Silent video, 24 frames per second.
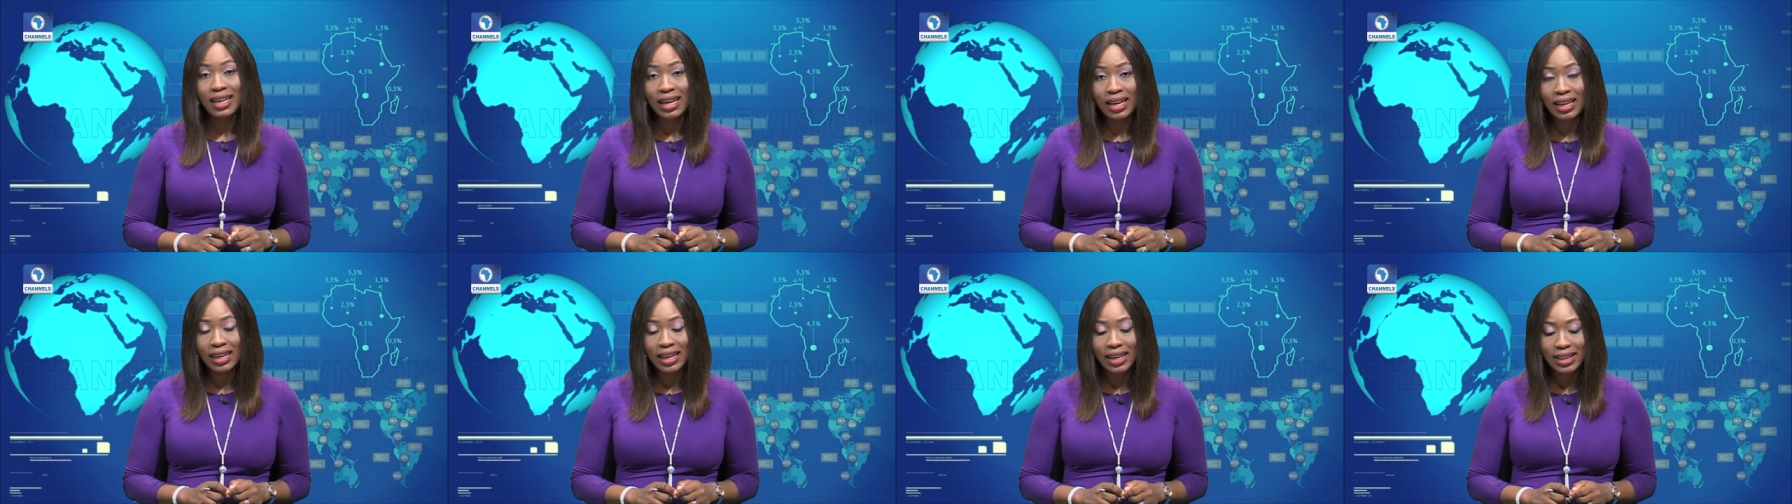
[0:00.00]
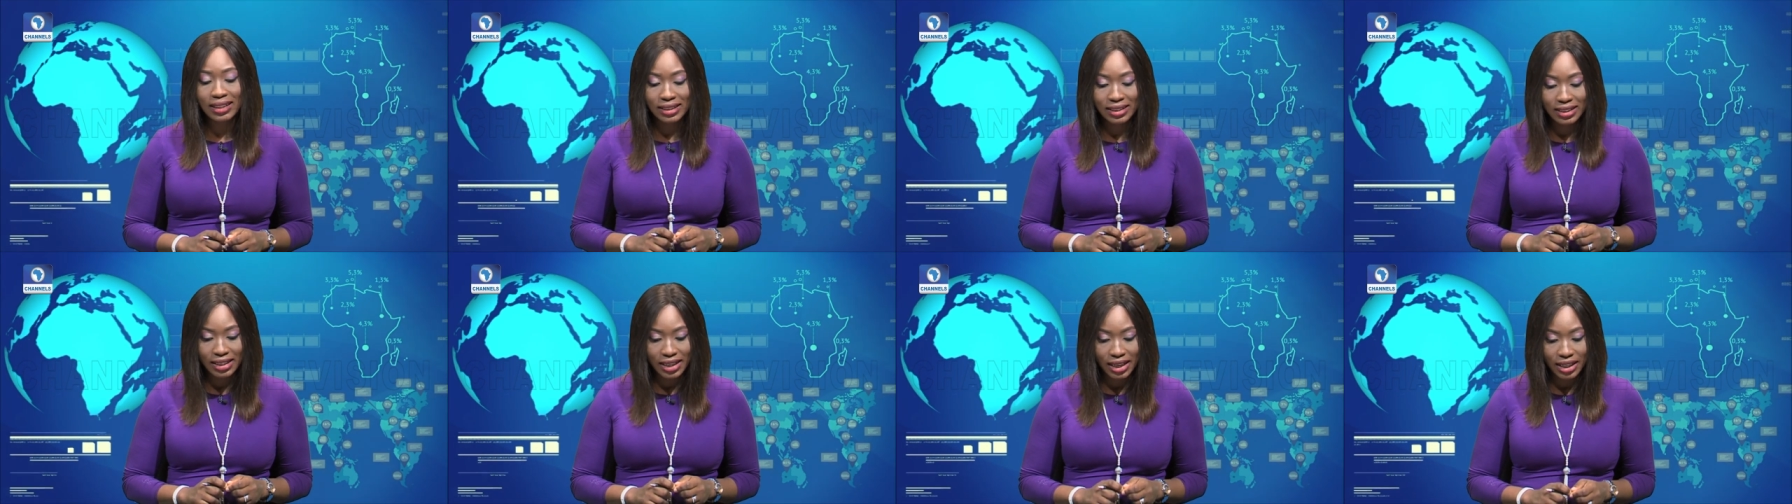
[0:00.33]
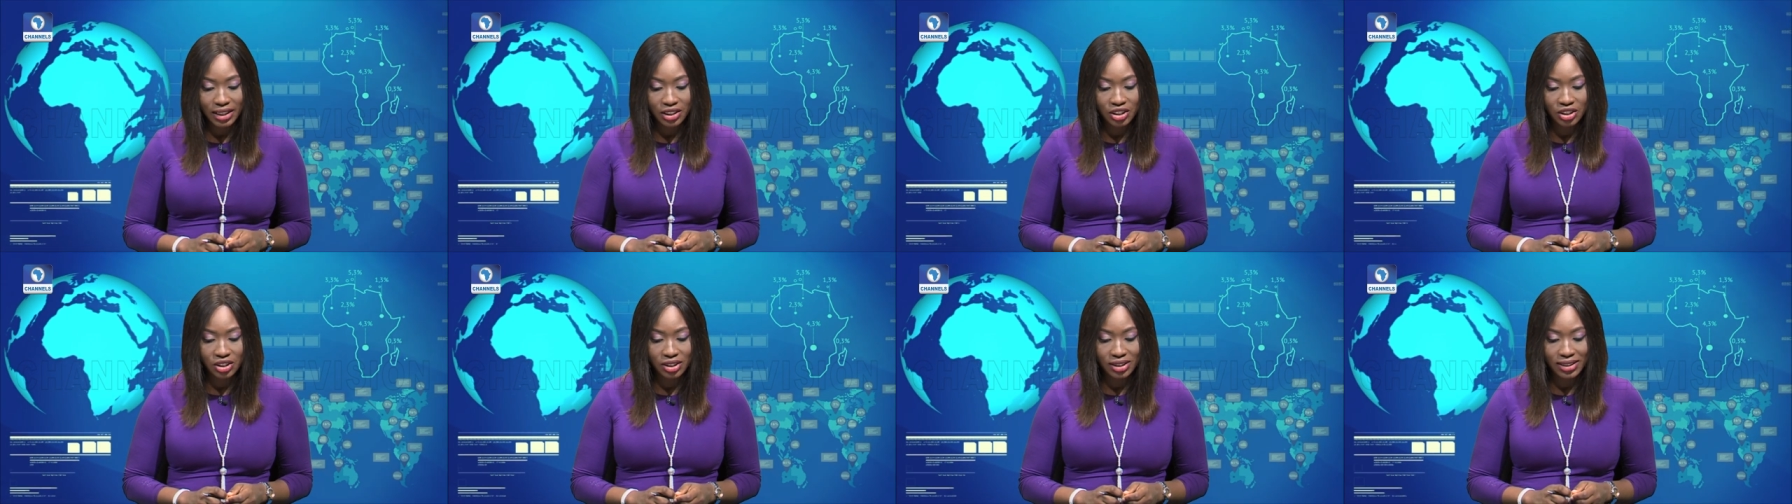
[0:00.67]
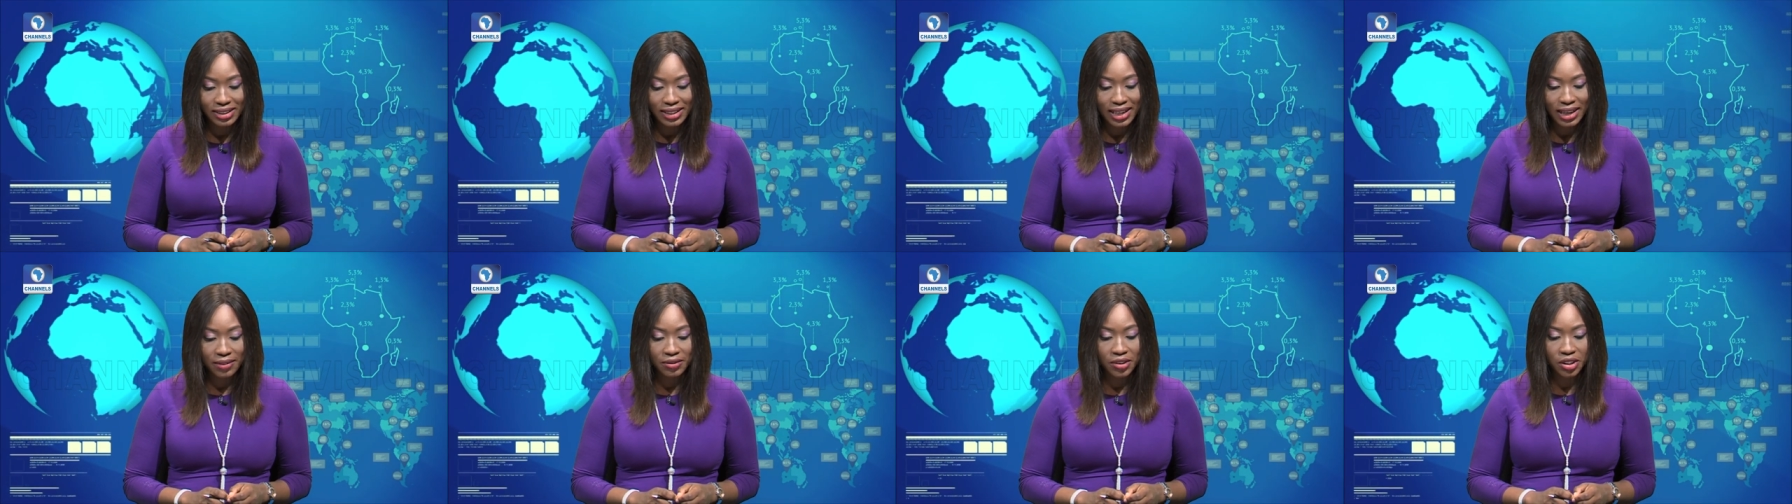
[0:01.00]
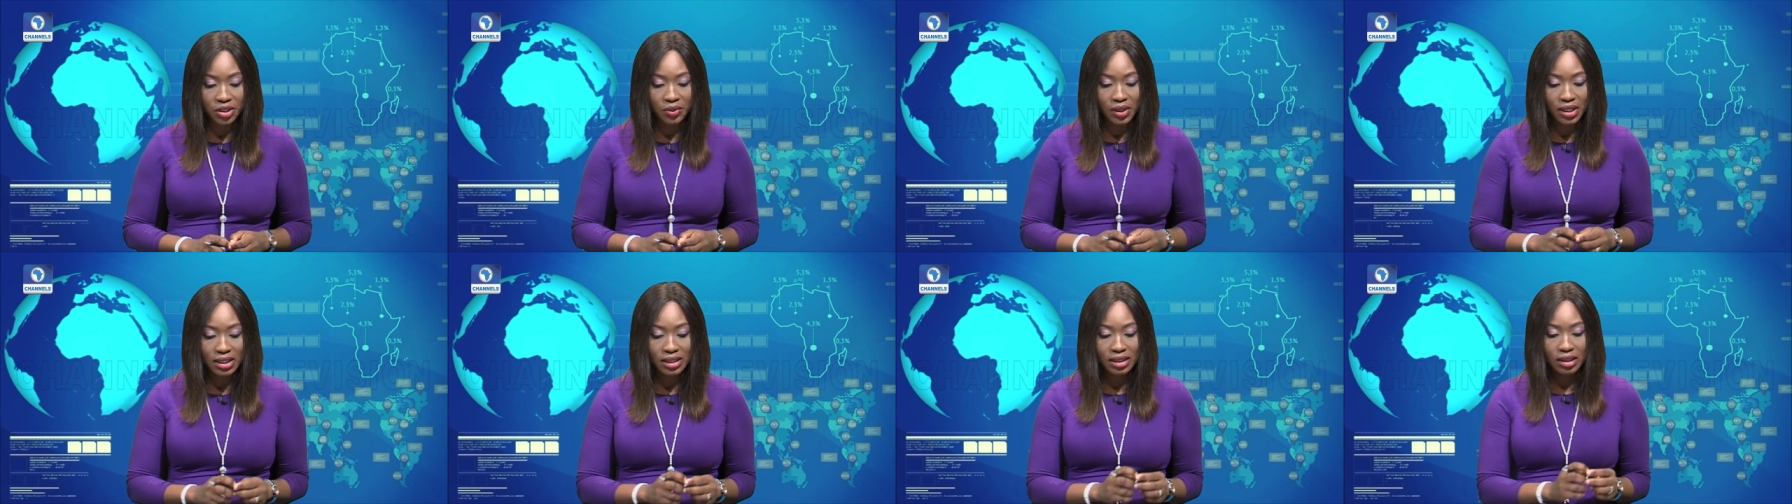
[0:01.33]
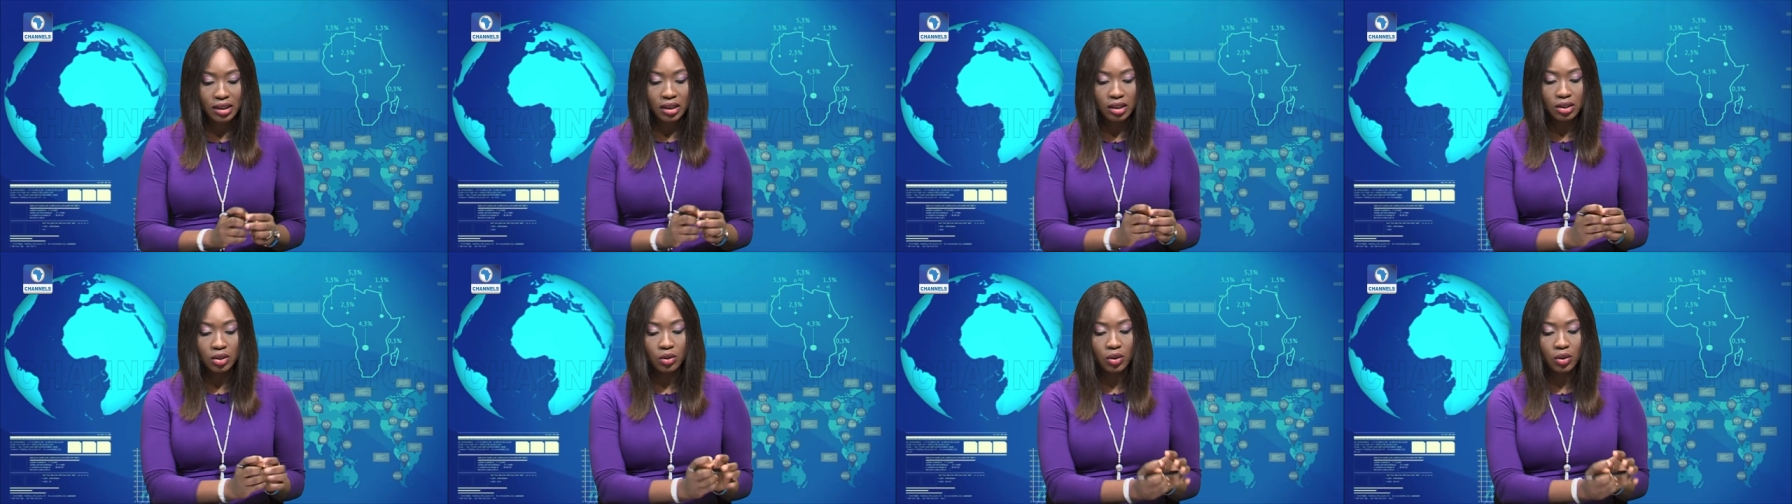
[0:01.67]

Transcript: Allied Nations have agreed to cut